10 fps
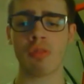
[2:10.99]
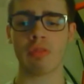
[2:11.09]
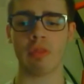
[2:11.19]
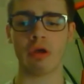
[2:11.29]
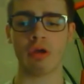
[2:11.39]

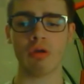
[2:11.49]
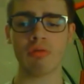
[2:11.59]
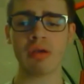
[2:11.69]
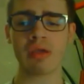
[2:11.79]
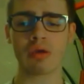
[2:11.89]
the
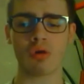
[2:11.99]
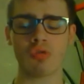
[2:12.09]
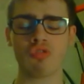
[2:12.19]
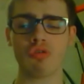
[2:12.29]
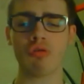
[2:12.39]
early
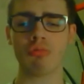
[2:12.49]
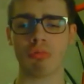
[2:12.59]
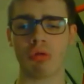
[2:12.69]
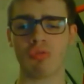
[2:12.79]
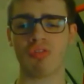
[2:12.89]
cultural
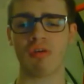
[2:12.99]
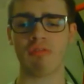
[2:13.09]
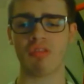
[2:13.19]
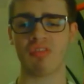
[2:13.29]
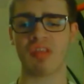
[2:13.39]
roots of
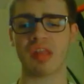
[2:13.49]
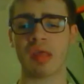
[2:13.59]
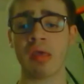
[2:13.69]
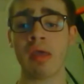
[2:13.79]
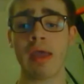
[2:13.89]
the city
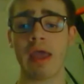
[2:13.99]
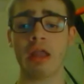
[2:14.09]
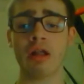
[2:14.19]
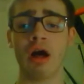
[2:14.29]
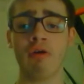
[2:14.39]
and
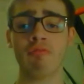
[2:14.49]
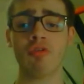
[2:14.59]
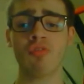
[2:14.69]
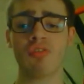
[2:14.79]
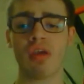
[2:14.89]

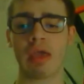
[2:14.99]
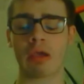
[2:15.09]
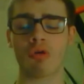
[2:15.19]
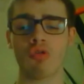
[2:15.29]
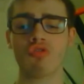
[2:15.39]
offers a
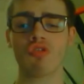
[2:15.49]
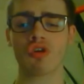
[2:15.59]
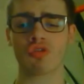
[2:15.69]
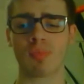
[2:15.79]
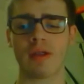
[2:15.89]
cultural
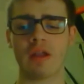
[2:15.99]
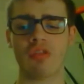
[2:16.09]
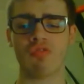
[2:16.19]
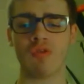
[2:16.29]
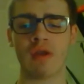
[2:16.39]

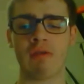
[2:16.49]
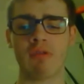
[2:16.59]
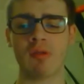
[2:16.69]
experience for every